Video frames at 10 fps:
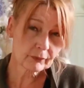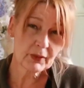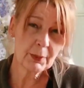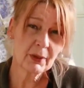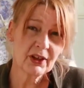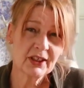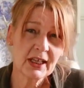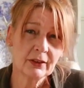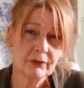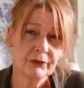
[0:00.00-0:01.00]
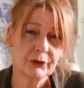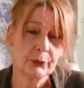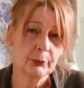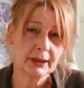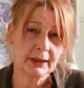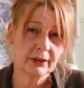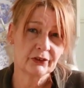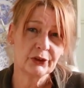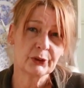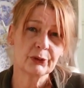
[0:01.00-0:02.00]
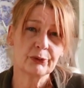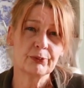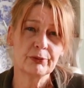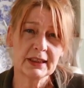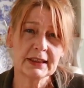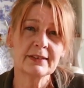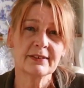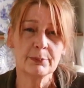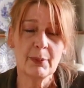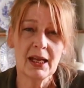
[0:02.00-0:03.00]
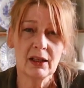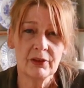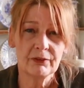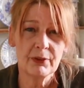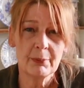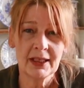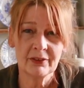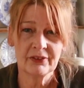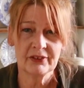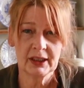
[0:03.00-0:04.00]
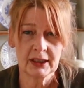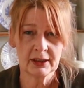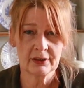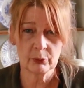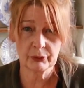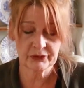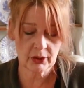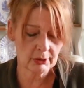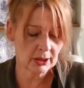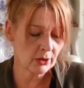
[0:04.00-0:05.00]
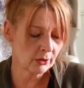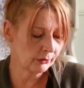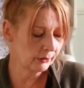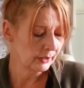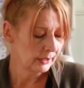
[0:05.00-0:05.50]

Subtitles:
and by the end of 2 weeks you could really smell the fermenting that was going on.